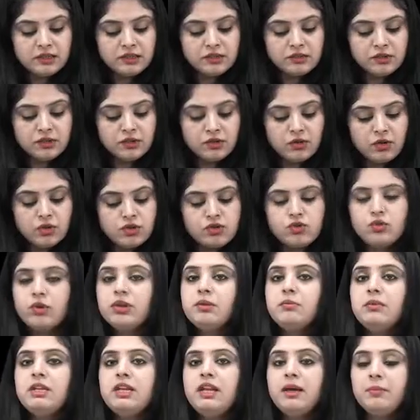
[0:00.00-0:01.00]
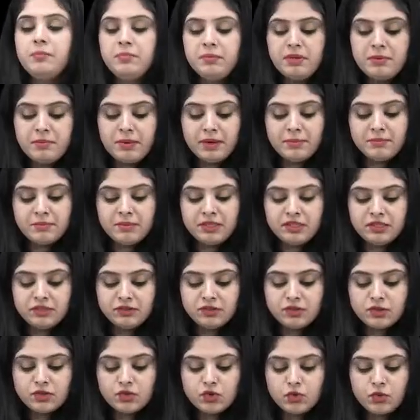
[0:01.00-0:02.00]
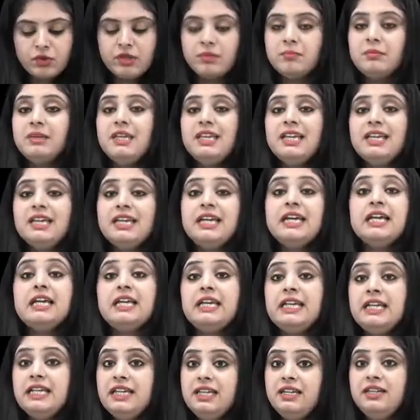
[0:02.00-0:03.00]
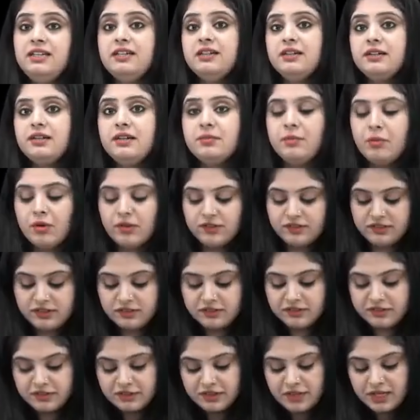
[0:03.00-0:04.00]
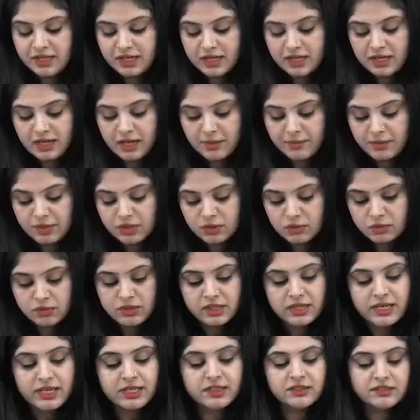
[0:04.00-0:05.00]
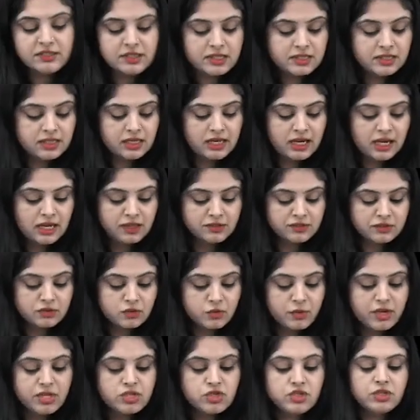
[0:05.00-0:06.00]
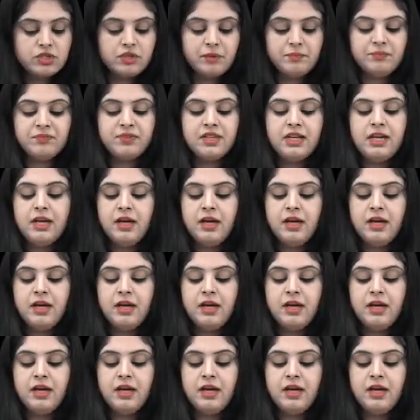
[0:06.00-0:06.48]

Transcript: This is not showing me lumpy bumpy. This is showing me linear deposits. Coming to the next and the last question.